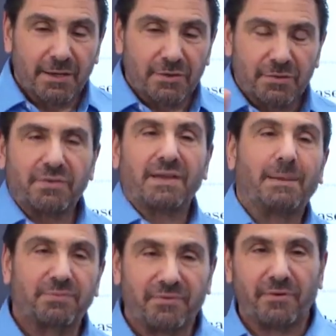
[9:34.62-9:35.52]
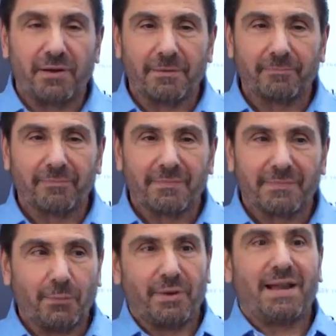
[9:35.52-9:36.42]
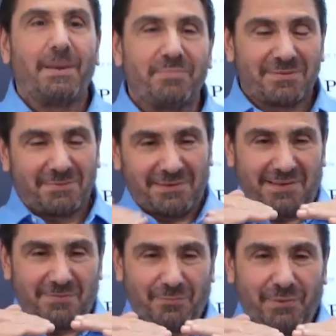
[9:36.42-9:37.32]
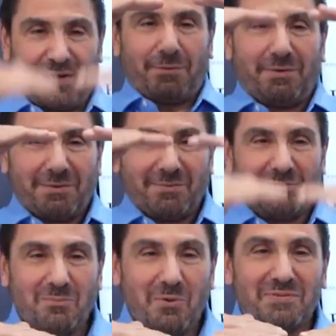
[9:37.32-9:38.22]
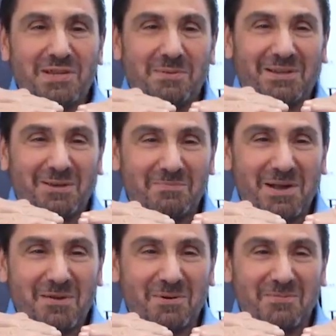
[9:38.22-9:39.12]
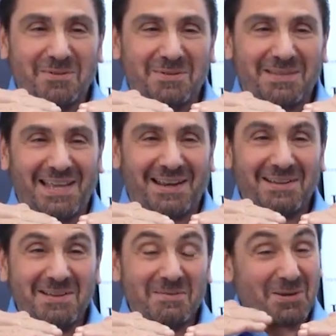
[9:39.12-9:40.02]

to the amplifier. And what happens? Well, white moves up. We turn power off, it goes down.